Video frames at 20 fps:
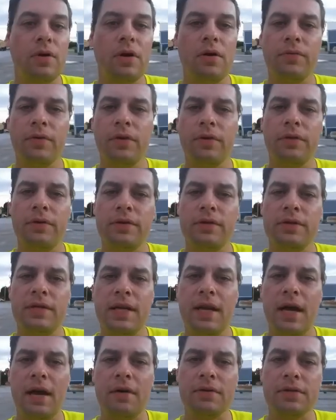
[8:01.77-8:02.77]
or 13
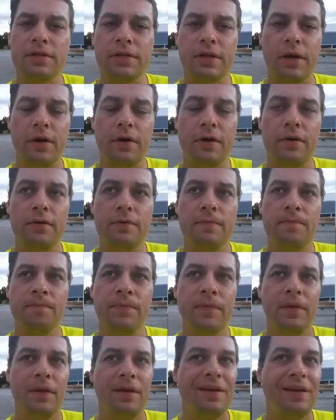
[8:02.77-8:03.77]
hours to go.
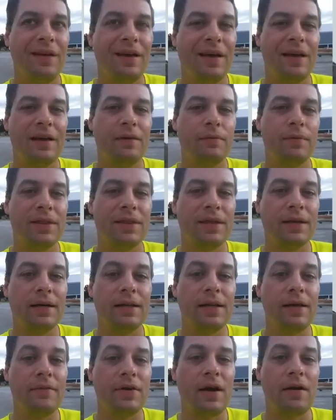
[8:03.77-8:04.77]
And with an
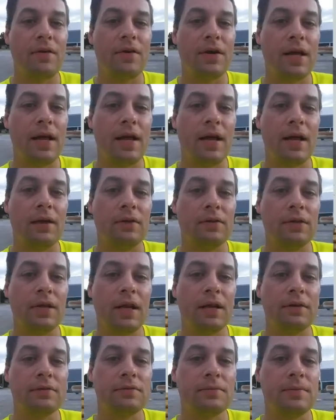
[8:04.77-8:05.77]
11-hour day, it only
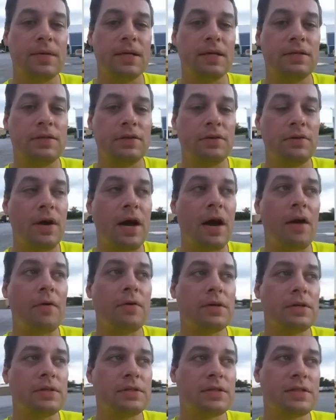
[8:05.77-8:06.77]
gives me 2
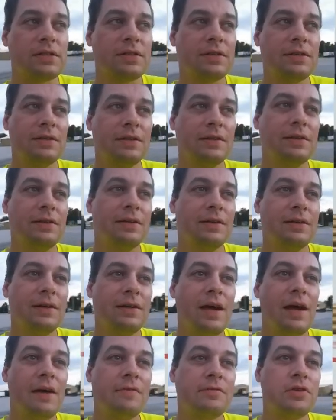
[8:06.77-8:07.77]
hours.
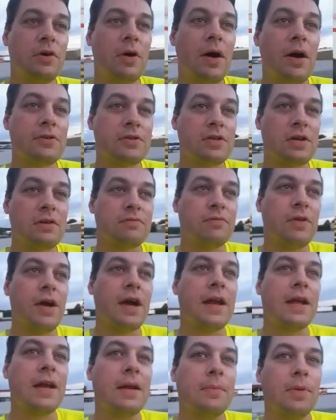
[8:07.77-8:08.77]
I have 2 hours on
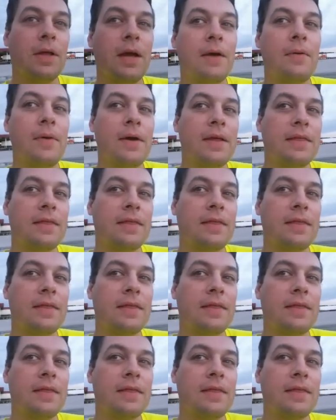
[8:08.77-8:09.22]
Friday to play with.